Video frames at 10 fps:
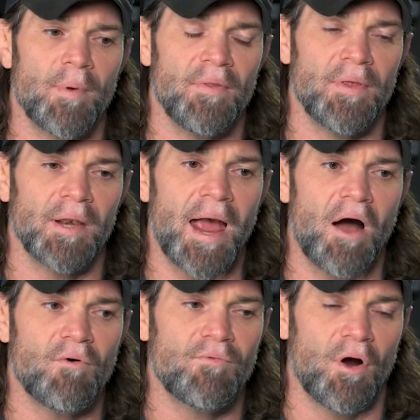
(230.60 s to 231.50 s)
and then
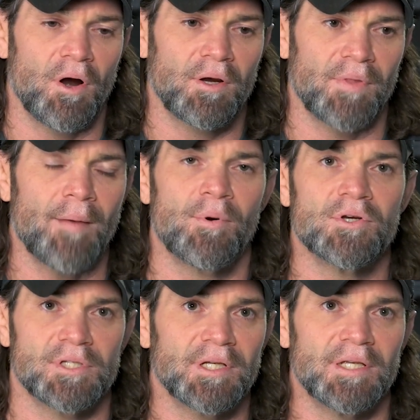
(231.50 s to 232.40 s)
how far that
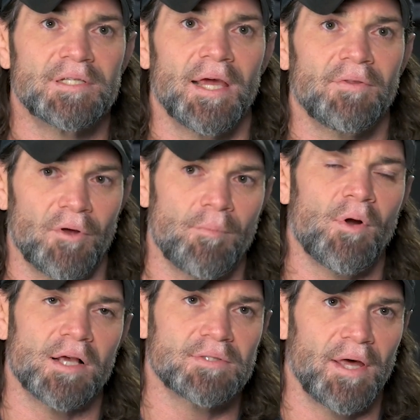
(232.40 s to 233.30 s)
person can take their
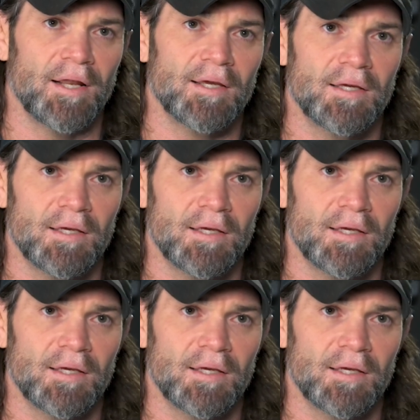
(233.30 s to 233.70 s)
prosthetic.